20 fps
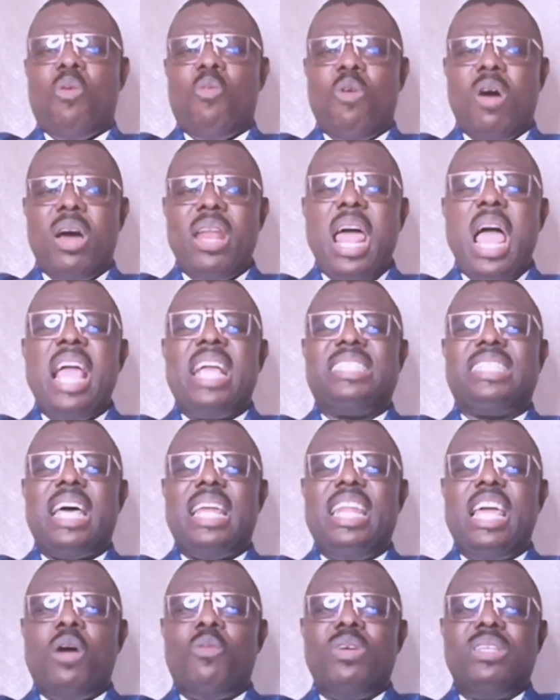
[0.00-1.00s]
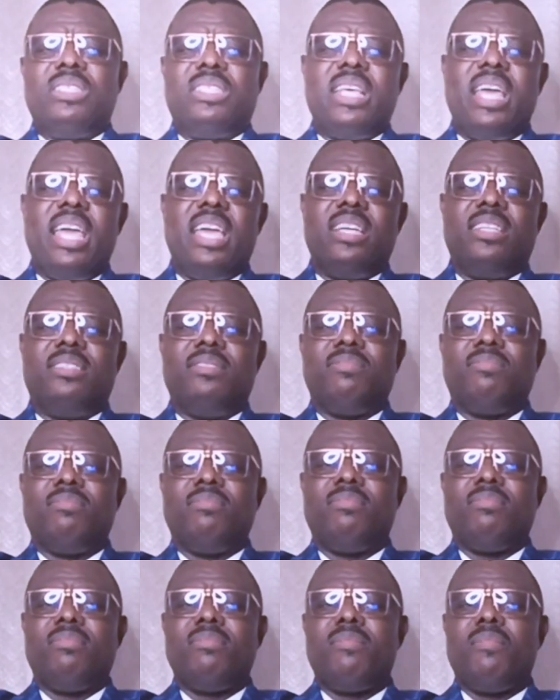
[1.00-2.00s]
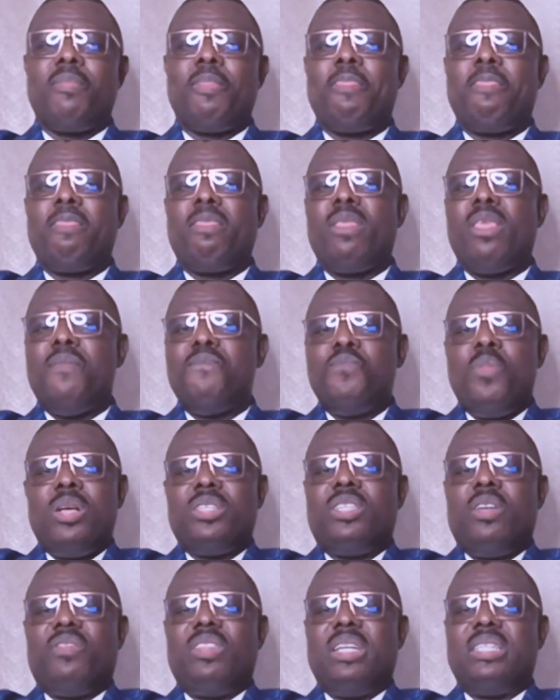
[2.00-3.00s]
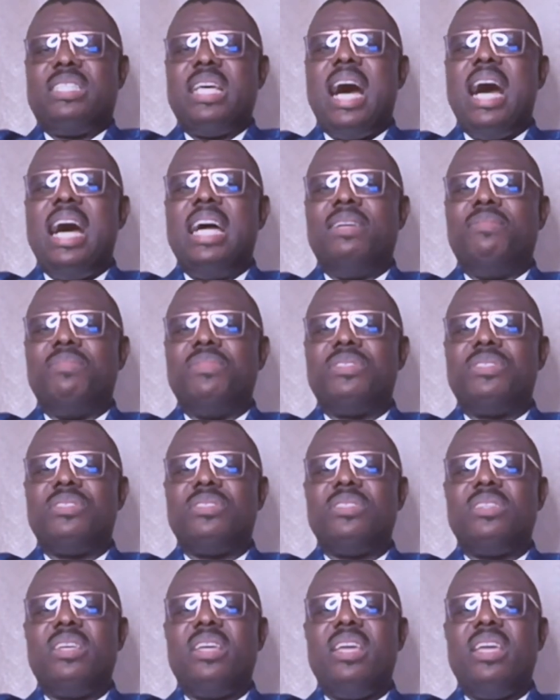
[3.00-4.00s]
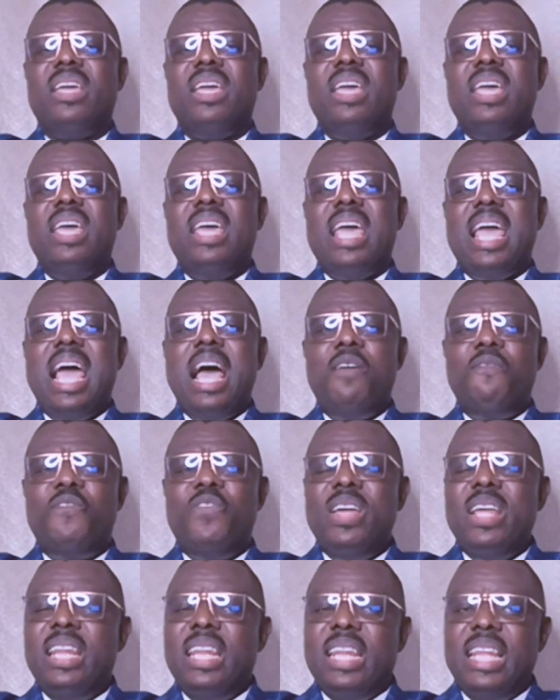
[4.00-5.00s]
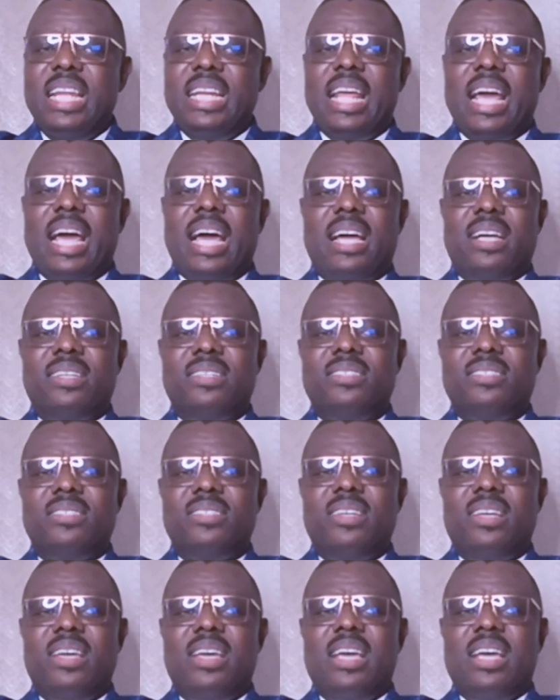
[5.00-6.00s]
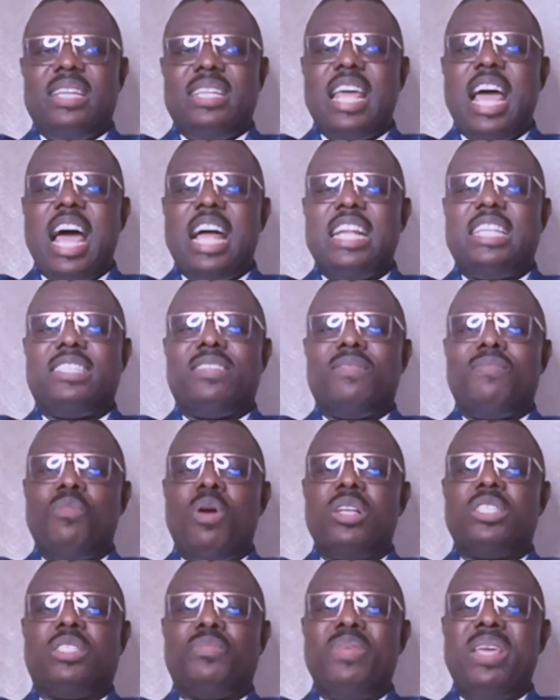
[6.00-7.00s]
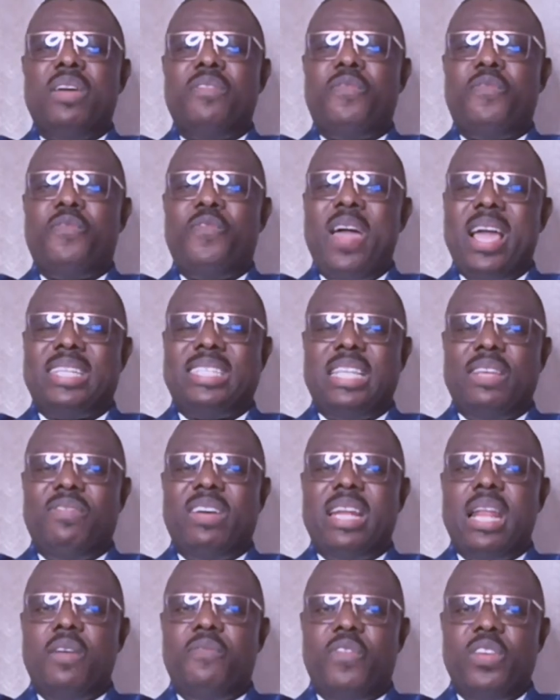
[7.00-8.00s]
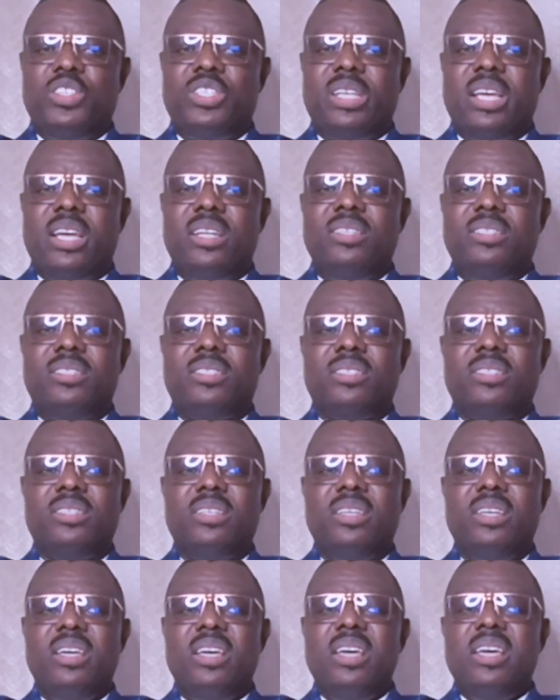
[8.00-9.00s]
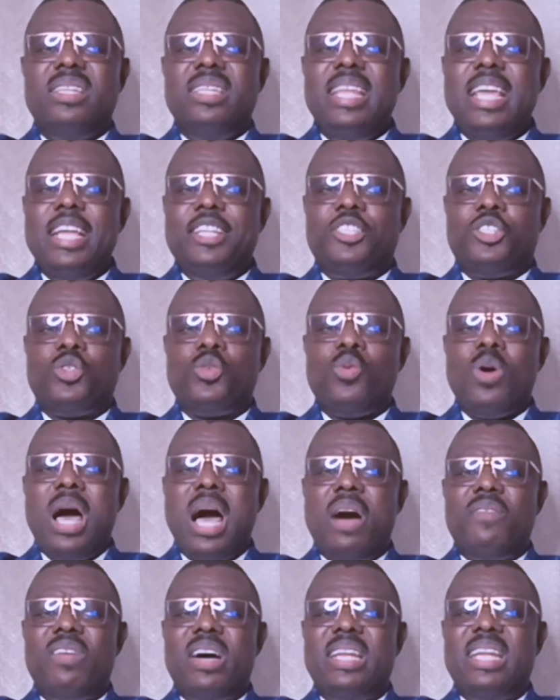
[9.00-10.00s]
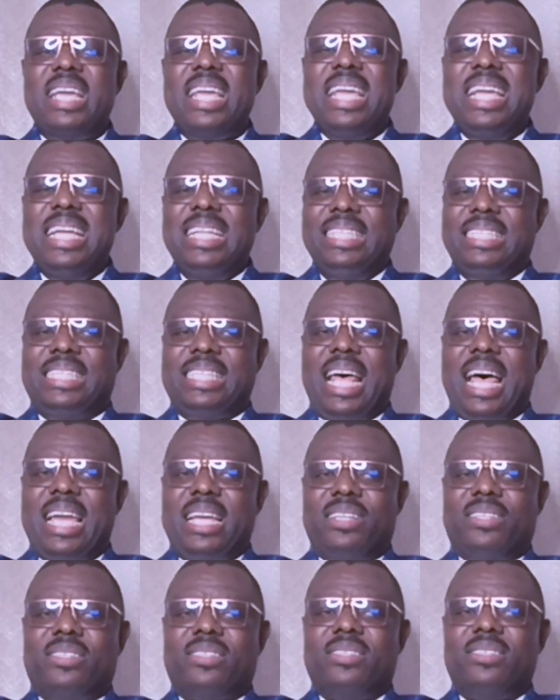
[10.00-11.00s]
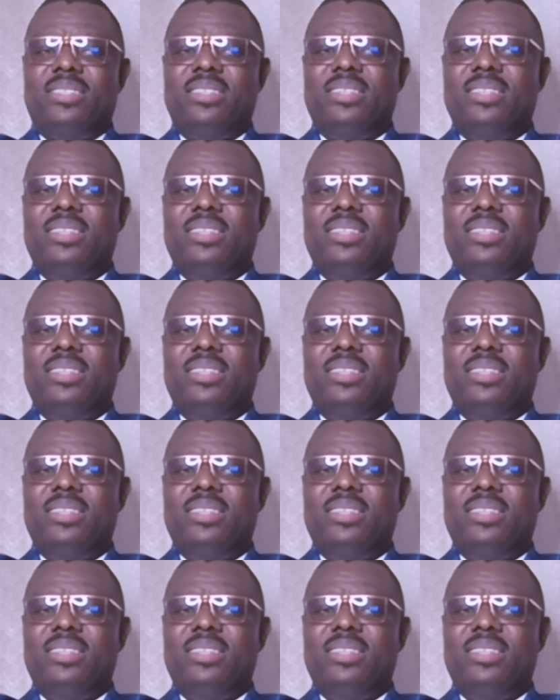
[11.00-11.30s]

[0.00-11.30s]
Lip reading: What exactly are we saying? Most of the times, every leader that must be effective and efficient needs to have an insight